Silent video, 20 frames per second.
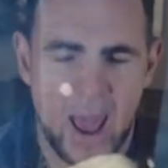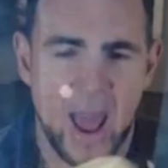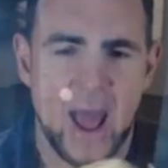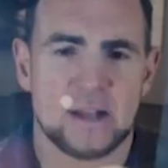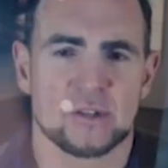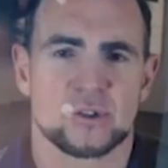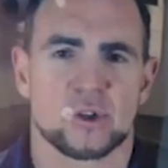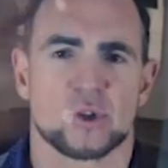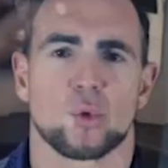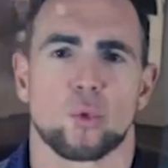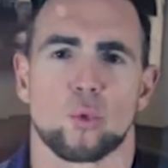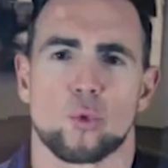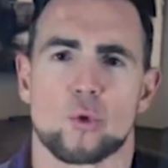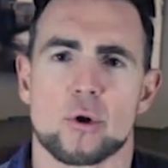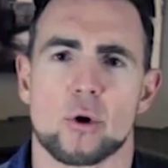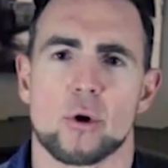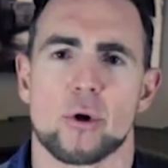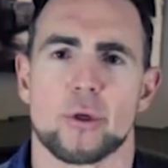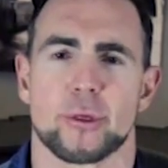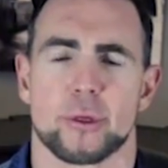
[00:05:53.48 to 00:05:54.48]
has this
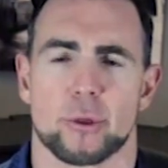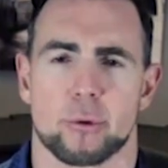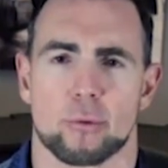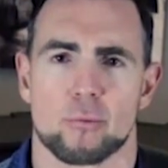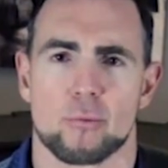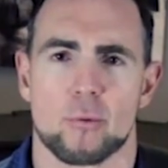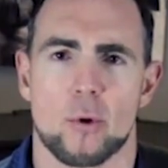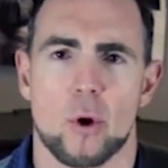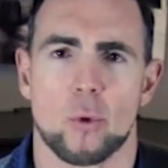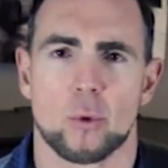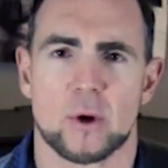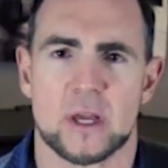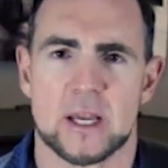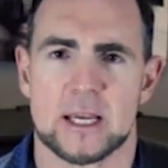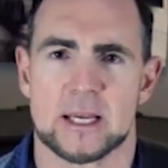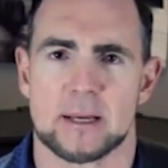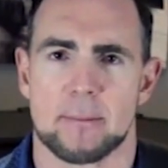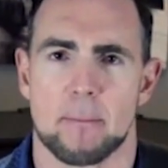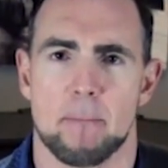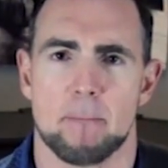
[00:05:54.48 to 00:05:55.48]
real
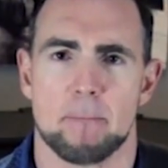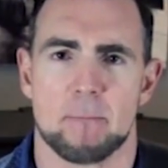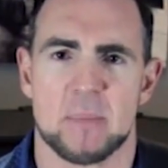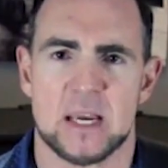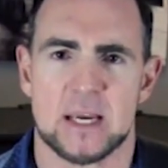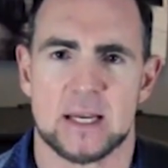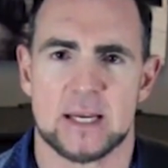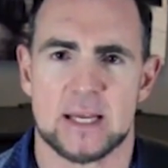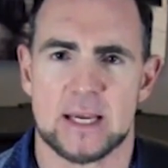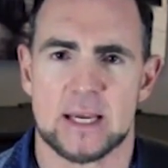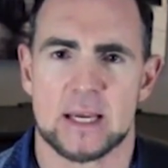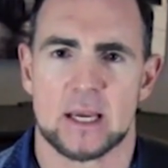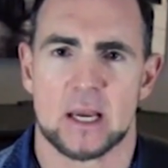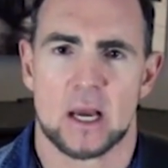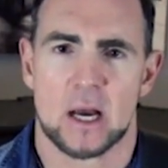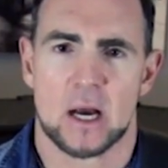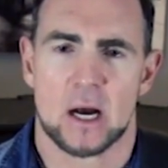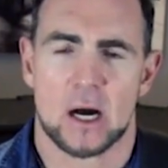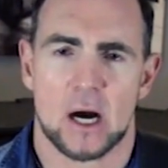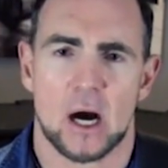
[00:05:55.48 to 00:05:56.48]
throaty, meaty
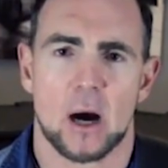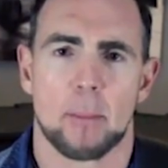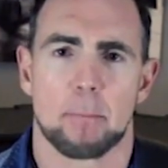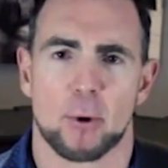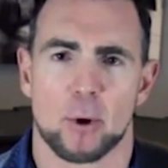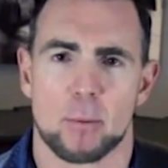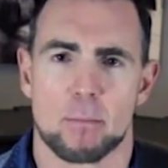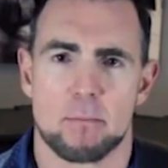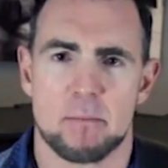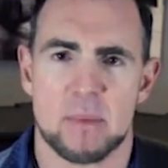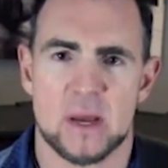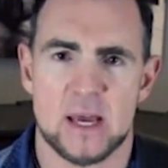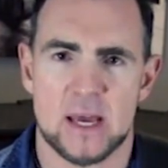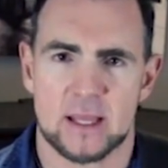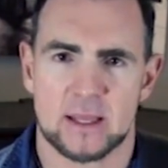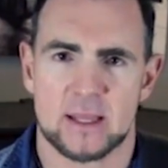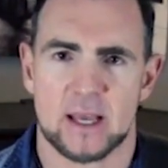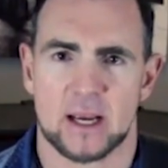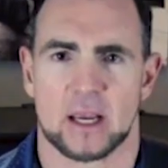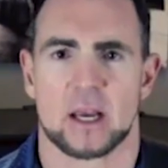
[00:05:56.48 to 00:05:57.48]
upper
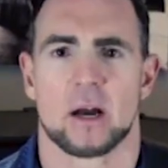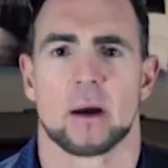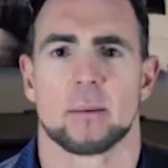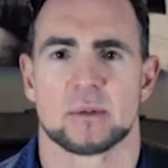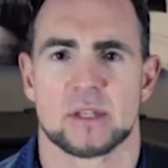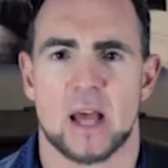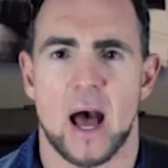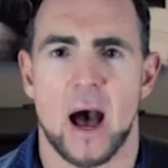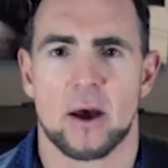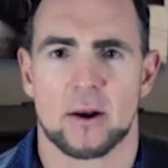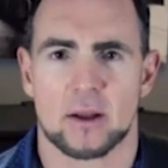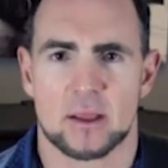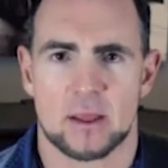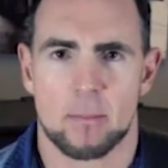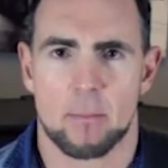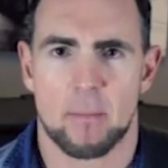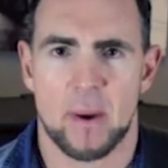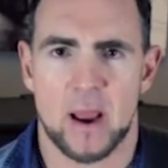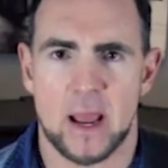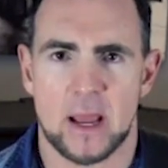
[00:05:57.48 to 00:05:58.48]
mid that comes out in the
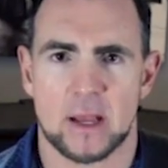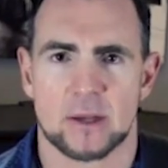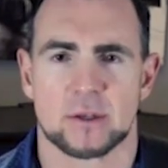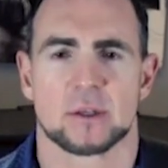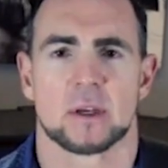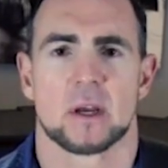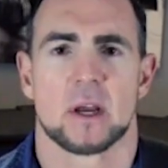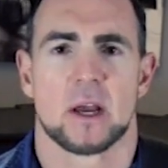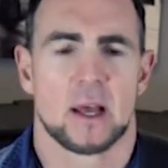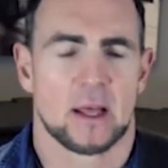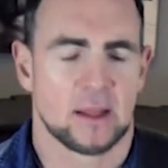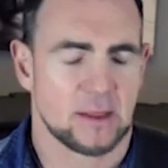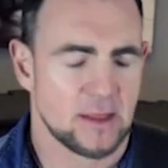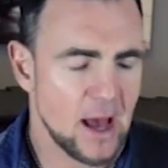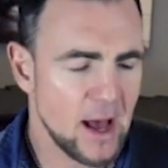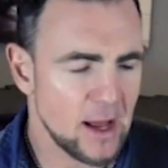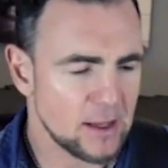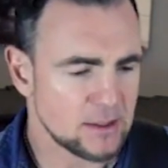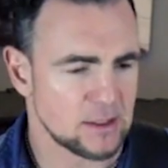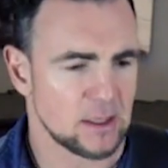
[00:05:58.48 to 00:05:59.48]
bass
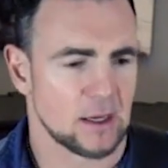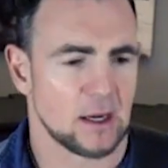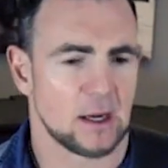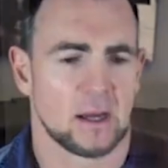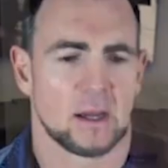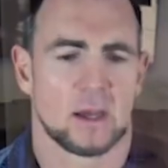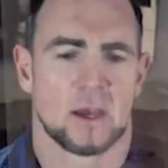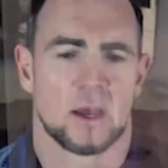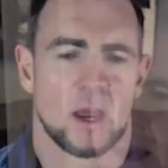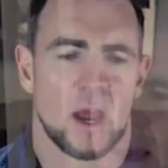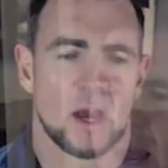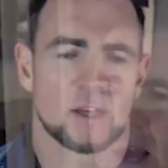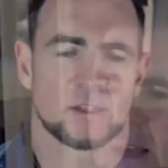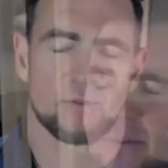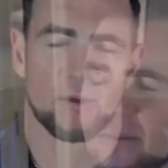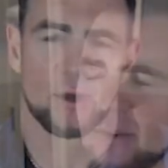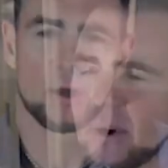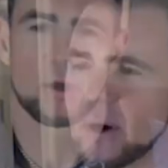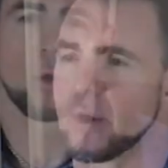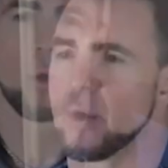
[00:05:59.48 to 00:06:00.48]
that has a
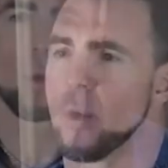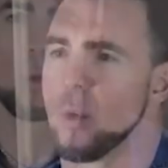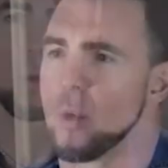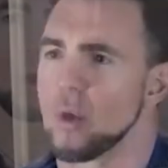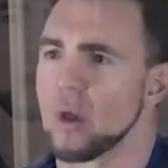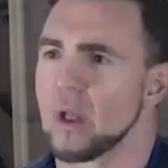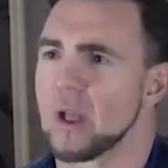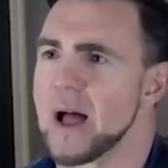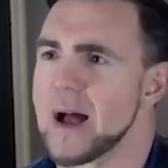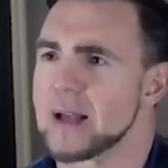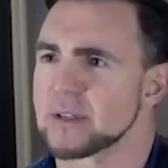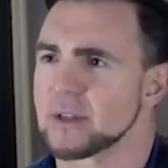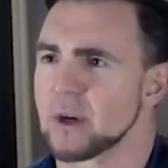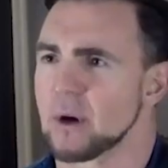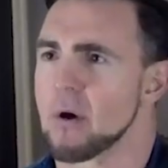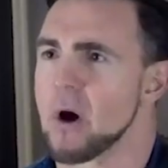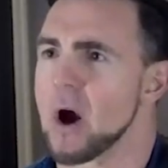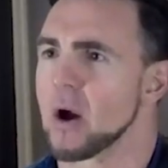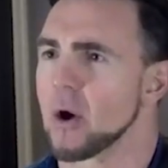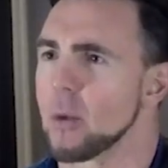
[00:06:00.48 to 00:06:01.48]
very cool classic
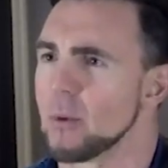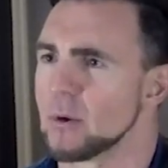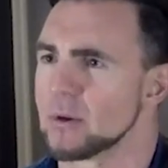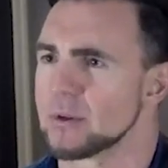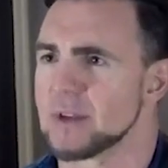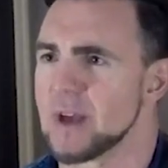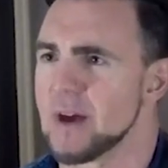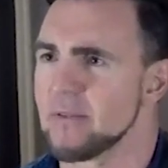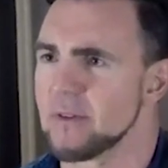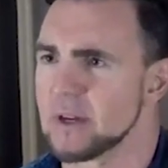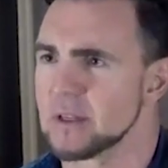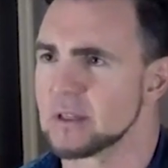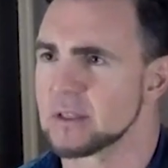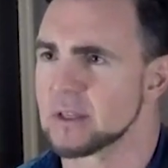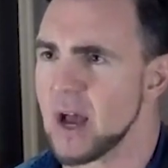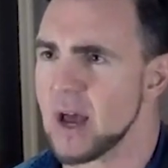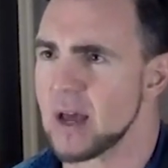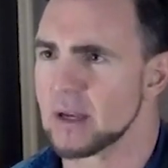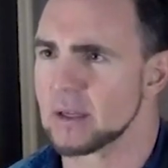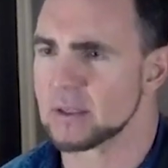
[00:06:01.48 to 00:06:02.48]
rock, almost 70s
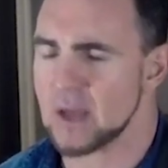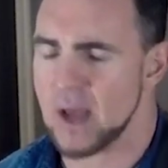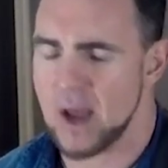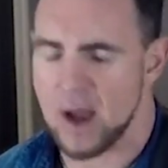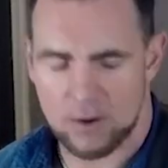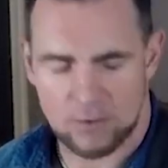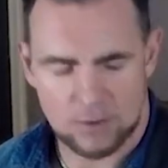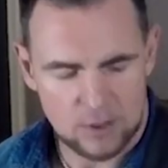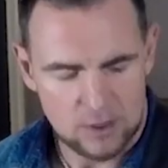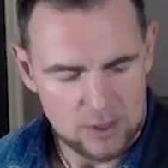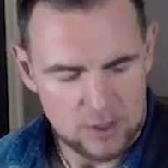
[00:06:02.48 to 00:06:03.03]
kind of sound.